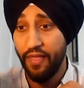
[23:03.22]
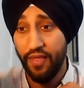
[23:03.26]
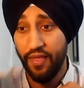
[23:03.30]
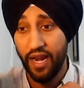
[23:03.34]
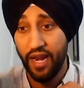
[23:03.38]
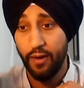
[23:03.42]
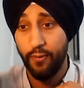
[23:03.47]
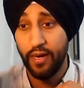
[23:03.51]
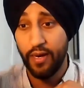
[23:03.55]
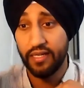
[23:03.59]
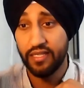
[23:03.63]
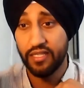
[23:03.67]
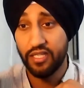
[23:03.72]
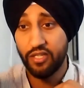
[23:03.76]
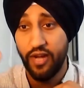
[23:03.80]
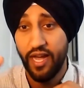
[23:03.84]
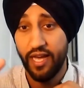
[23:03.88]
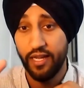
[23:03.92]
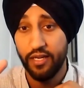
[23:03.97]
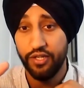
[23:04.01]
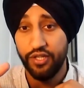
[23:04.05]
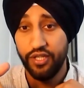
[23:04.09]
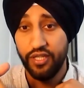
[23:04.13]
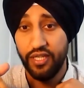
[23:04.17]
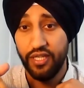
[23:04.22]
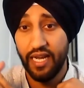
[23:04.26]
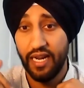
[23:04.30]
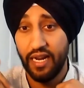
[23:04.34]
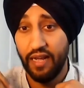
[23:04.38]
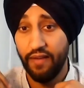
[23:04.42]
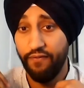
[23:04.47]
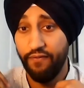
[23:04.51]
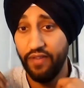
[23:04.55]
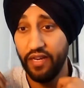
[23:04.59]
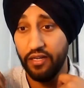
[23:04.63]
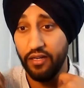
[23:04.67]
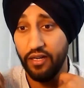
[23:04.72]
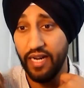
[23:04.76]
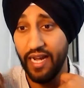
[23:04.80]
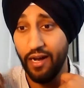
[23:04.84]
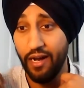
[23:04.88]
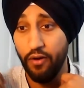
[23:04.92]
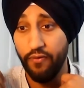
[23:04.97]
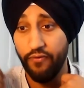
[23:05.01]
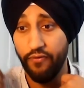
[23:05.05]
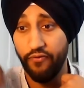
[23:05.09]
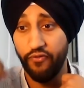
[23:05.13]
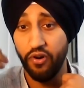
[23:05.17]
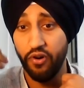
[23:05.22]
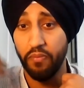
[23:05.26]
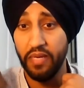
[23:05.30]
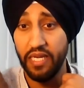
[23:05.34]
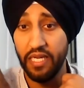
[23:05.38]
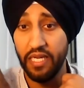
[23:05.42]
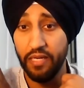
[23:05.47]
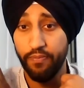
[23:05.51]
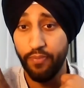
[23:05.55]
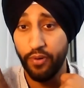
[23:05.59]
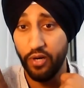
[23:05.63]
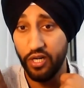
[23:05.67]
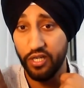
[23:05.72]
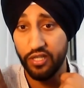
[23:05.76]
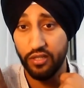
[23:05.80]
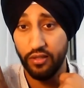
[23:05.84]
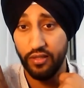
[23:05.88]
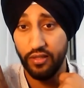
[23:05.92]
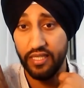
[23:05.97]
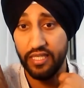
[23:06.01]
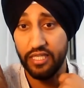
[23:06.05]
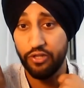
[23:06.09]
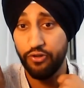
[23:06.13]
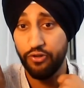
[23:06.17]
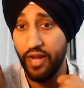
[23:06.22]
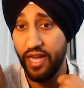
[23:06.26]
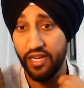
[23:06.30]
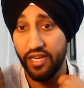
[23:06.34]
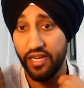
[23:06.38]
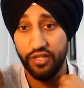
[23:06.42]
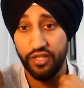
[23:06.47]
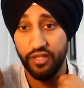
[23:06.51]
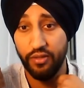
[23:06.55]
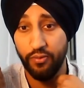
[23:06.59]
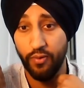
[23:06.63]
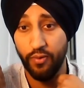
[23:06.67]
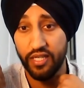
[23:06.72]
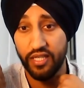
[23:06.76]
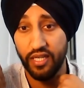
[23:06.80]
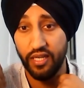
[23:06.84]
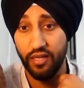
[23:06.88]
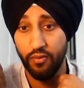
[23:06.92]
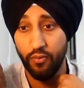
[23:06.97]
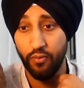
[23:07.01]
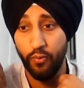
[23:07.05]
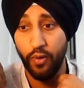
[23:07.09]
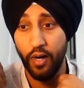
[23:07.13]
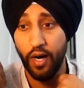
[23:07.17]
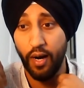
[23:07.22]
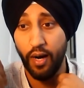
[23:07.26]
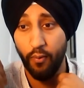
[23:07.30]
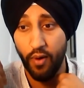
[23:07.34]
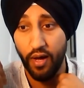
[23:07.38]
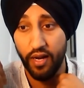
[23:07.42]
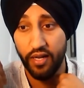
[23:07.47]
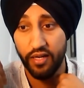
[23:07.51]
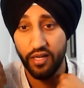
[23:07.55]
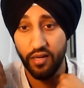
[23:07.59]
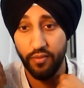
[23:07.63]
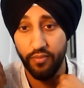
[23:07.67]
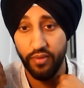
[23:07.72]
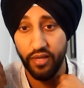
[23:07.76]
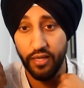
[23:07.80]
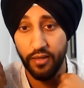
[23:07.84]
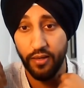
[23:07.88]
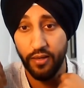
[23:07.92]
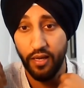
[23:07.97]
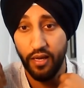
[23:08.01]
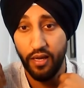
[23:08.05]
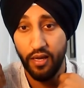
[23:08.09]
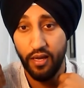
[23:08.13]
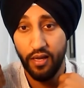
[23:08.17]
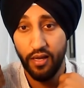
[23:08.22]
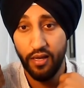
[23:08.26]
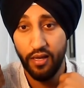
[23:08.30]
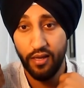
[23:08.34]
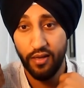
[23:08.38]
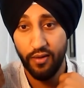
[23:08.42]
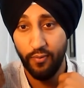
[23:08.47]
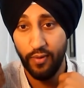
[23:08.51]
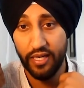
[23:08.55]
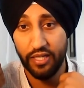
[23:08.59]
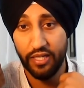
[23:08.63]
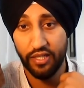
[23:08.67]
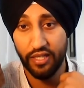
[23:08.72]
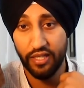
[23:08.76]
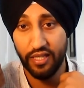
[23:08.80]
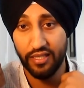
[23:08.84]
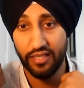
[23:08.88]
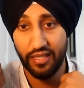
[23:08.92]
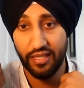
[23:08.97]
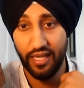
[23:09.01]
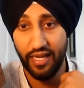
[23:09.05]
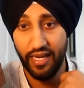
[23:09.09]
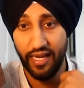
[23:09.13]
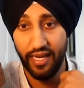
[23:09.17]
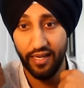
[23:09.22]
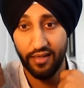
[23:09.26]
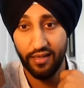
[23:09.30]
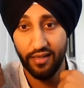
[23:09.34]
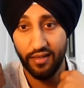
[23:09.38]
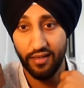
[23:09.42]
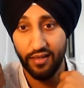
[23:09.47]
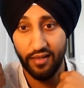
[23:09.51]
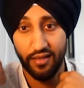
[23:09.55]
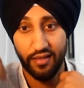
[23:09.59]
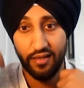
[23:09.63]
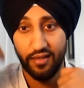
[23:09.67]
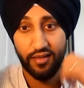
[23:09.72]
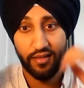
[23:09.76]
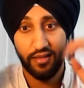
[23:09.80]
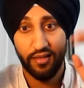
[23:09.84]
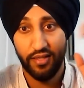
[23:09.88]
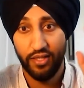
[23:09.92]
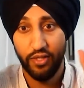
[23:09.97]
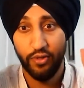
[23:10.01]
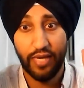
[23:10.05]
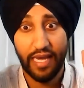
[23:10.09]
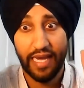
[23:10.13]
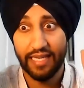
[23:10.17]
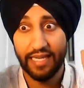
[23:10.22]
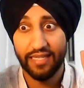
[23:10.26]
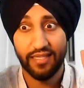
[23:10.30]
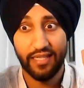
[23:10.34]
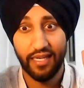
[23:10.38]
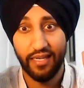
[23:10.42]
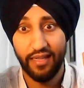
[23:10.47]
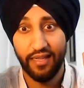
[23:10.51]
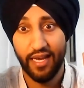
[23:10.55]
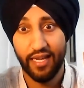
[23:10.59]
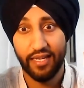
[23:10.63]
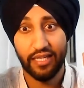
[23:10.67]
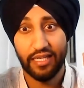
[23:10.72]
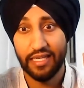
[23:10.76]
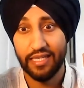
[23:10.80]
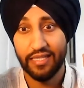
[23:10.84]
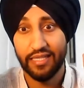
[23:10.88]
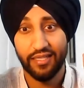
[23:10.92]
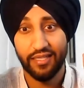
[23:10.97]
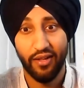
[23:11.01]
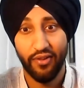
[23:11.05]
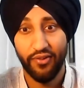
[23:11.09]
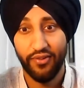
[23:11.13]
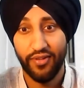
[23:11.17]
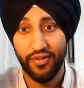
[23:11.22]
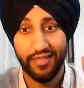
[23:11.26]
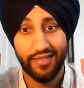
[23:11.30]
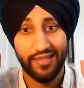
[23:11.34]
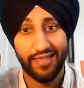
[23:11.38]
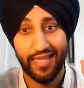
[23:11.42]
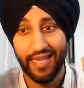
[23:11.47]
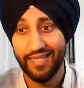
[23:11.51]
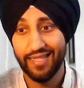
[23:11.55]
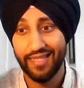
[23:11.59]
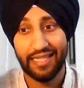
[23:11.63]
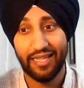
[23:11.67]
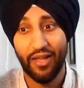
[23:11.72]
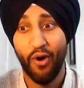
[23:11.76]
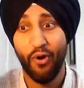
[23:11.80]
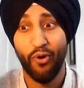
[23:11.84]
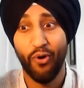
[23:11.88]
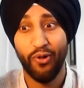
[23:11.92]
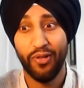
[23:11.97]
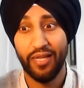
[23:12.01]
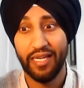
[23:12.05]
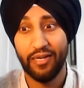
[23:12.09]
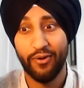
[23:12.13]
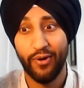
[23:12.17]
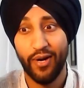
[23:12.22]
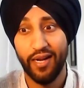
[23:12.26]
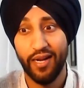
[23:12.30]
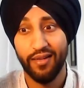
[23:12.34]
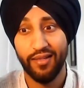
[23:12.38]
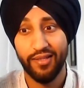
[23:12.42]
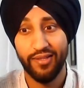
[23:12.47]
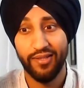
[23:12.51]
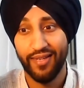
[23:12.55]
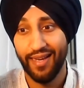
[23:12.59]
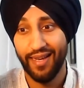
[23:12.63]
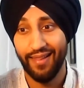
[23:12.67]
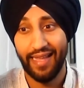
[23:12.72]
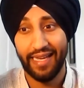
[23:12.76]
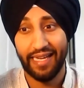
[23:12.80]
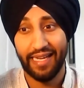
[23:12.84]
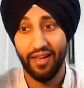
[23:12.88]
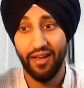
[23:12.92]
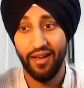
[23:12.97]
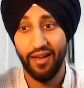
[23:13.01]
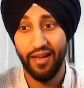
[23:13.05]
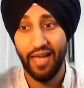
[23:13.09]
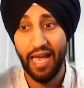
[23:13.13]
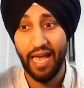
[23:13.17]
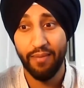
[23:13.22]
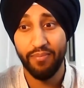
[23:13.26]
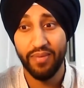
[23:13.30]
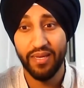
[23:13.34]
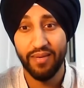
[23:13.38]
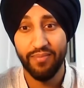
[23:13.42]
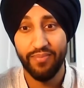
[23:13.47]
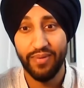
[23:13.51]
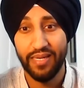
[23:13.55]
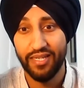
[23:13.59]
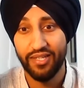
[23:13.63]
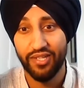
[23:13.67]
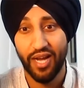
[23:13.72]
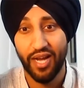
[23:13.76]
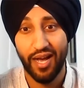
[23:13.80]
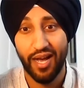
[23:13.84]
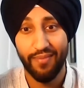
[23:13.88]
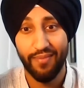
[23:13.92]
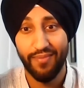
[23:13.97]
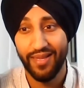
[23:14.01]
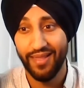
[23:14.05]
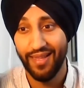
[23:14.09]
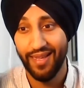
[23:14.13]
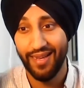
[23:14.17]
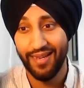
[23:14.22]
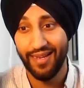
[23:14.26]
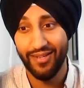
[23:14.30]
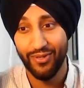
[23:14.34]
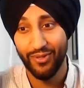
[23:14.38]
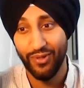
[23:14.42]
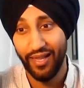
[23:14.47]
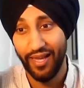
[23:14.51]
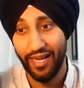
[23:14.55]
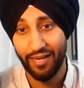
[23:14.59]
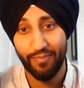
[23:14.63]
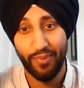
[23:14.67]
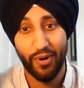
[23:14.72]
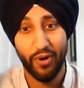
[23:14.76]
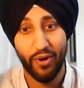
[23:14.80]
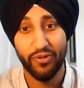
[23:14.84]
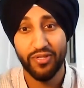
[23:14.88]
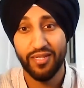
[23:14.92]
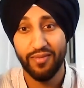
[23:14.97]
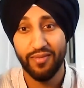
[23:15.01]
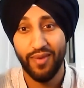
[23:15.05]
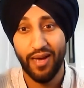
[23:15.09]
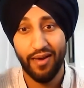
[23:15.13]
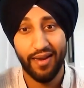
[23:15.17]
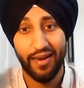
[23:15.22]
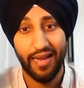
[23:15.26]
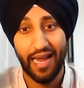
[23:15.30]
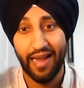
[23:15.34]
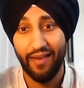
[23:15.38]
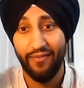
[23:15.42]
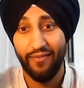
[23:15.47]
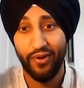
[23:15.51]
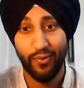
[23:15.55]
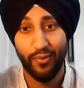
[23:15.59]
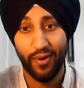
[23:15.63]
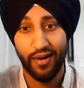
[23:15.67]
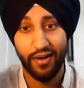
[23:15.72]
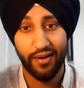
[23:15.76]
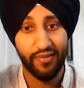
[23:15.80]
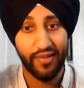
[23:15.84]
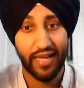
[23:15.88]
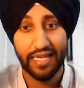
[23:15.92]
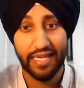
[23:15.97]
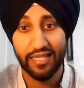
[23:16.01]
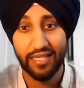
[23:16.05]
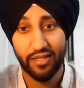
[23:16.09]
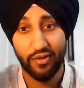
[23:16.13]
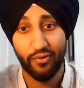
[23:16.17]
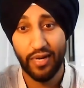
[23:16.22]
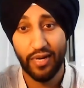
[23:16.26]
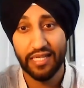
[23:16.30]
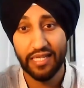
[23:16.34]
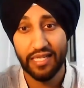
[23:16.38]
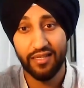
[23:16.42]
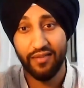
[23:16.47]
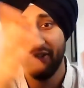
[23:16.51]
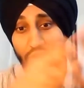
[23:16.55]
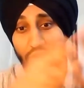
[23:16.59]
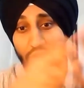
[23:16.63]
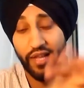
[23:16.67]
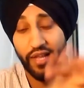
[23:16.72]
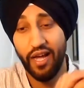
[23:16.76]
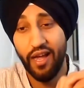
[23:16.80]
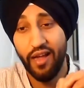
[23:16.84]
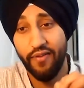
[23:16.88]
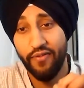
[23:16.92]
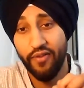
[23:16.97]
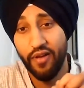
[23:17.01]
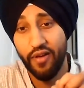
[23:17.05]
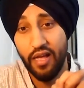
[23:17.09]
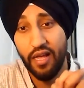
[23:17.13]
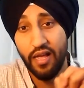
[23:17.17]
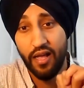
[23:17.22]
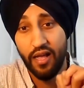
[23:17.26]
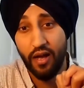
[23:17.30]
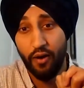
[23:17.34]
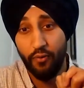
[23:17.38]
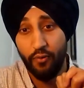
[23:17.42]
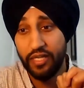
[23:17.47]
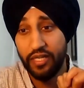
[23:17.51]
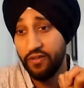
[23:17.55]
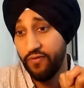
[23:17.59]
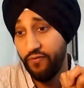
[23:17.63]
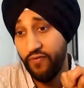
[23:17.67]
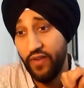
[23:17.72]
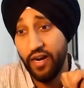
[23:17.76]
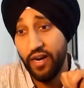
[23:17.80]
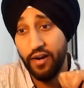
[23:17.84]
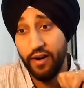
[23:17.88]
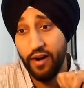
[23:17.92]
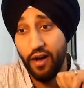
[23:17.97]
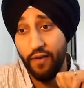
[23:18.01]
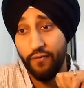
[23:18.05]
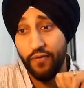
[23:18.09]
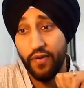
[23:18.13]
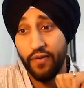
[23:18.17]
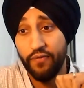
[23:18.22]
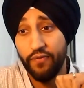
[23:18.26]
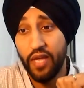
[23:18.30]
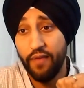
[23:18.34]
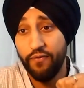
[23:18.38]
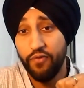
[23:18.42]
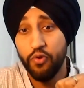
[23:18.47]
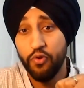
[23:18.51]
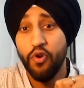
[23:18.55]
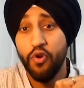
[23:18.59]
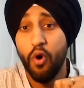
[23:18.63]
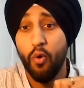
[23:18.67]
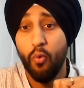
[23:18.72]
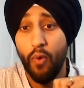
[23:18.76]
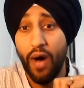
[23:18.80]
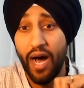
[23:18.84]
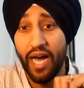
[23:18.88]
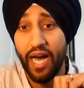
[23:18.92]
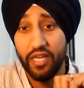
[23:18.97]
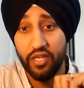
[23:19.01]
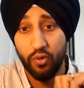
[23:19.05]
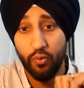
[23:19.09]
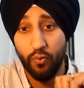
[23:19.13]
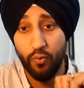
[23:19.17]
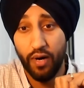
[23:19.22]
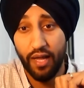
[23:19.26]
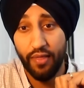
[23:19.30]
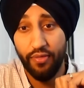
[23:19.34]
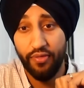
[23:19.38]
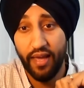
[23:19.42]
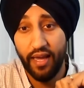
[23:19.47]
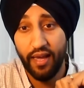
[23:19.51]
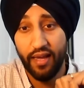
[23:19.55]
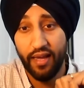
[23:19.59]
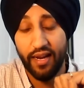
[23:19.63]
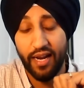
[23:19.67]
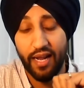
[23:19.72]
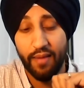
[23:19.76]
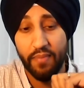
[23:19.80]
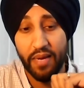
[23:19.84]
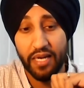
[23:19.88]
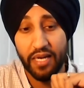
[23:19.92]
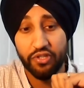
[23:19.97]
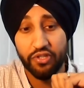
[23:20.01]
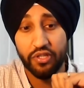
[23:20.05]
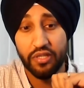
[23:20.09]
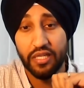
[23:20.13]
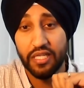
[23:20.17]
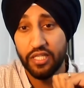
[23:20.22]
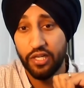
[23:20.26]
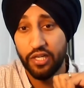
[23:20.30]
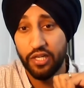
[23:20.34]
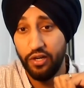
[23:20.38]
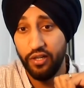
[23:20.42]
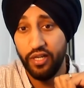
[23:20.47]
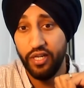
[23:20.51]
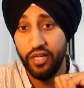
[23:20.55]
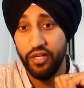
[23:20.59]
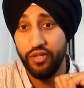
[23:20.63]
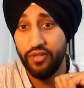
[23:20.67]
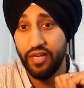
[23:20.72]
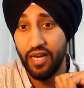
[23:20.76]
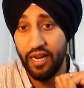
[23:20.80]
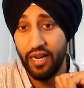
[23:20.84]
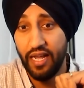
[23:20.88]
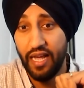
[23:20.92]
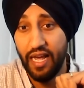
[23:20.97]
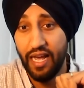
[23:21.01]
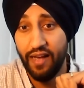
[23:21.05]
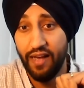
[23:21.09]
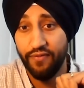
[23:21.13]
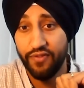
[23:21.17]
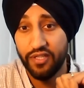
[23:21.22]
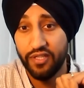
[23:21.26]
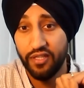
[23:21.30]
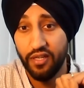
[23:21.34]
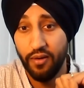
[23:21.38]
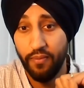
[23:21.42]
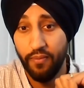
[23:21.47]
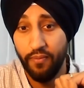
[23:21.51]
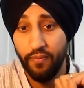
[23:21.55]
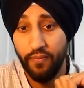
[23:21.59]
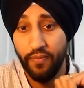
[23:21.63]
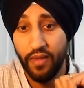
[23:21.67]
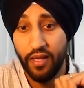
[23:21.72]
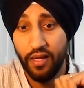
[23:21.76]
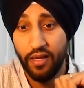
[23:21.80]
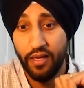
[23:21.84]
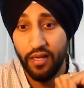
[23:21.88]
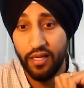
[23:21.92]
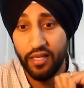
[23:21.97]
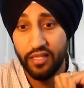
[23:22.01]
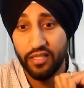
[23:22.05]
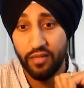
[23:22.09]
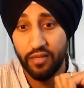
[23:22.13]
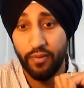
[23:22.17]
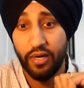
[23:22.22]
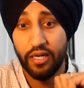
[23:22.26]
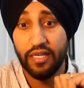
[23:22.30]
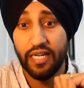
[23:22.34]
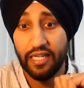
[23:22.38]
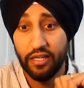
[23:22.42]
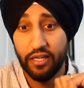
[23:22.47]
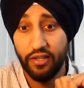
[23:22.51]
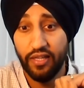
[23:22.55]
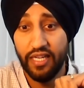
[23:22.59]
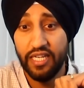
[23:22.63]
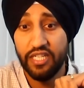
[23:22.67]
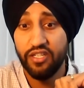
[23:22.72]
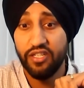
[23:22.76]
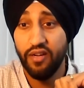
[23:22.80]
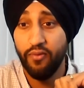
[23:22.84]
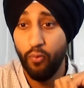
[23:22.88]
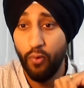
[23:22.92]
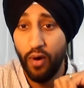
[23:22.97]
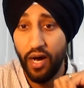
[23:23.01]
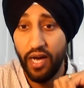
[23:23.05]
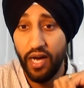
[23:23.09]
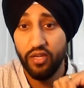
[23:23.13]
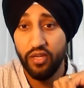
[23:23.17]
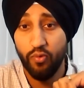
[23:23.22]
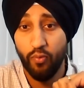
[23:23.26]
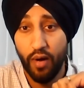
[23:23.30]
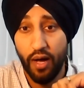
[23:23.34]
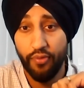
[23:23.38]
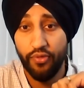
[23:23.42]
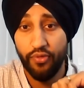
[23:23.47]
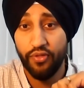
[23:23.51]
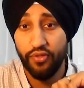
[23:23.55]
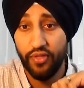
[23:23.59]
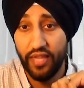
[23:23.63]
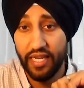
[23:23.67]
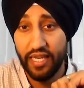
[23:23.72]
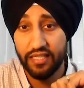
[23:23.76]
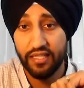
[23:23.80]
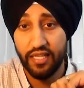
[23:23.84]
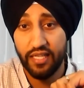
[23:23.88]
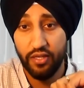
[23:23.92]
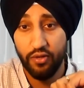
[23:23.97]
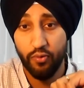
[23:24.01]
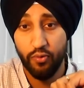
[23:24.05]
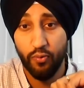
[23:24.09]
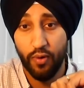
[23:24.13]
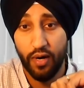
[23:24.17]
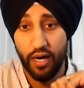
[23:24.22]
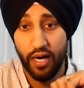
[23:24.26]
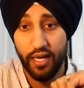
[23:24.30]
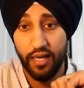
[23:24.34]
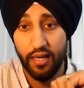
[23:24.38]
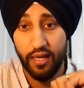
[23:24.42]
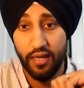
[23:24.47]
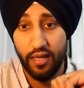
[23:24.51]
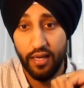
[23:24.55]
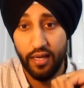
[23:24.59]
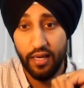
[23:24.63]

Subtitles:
and then I went to strategy, and I figured out, for me personally, strategy wasn't where I wanted to be, which is like, you can't say that to consultants. That's like the holy grail. You get like a MBB job, and then you like post about it everywhere, and that's the rest of your life. Which, fair enough, if you know why you want that. And I mentioned this earlier, you got to have some articulation of why you want the things that you want.